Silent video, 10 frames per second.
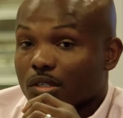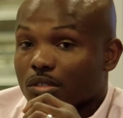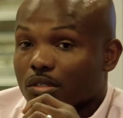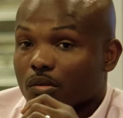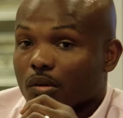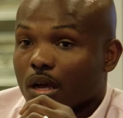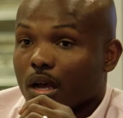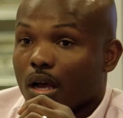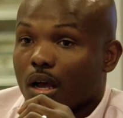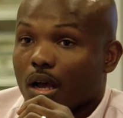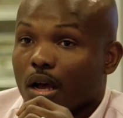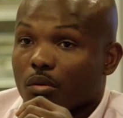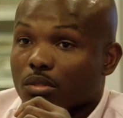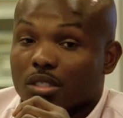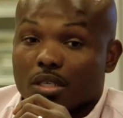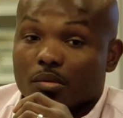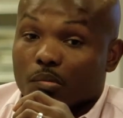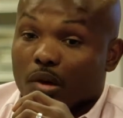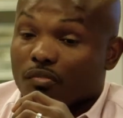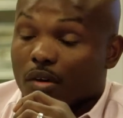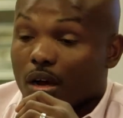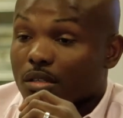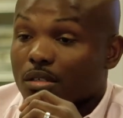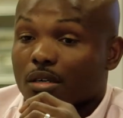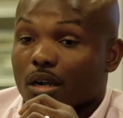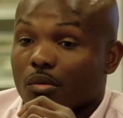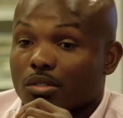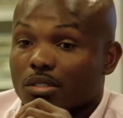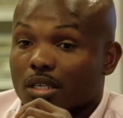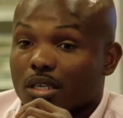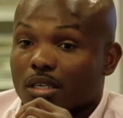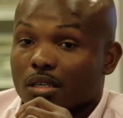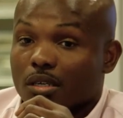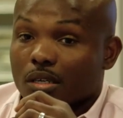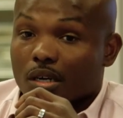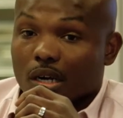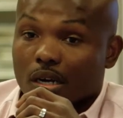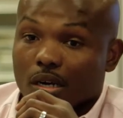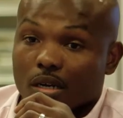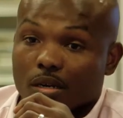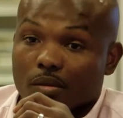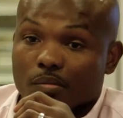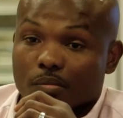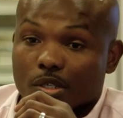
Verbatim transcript: So, I would say my father, I would say uh,